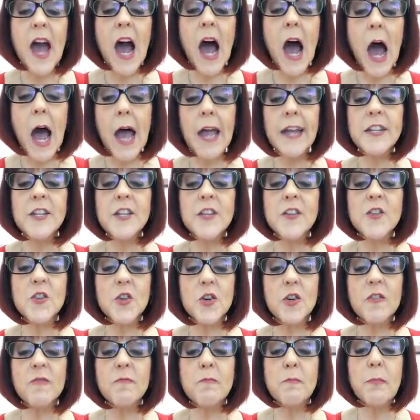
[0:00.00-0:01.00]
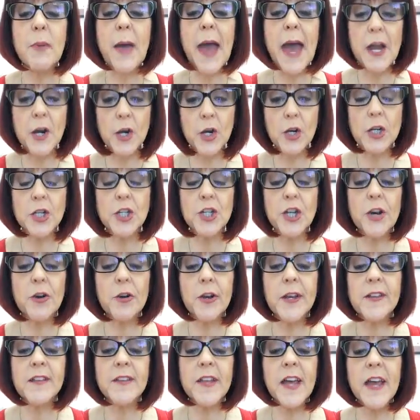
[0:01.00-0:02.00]
I deserve better,
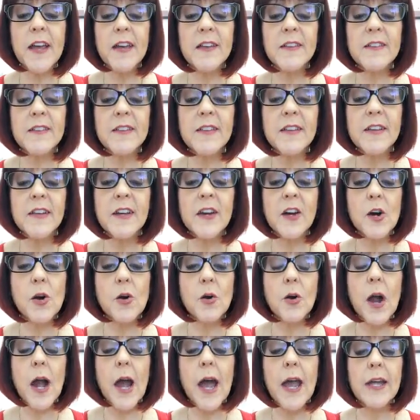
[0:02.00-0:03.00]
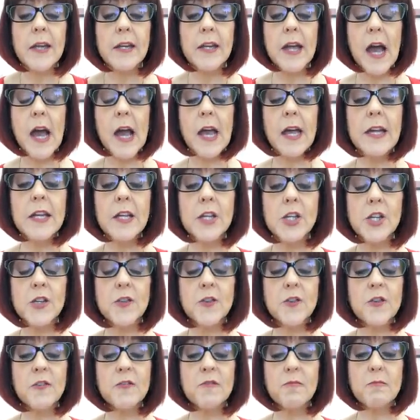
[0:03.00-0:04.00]
Jerry says. All right, I
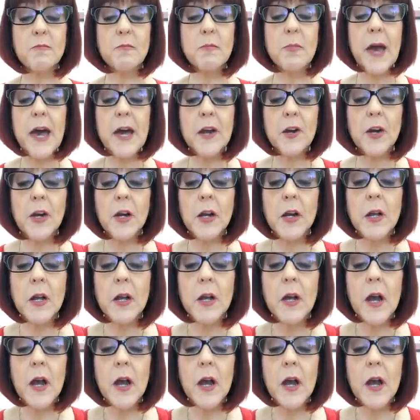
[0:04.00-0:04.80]
deserve better.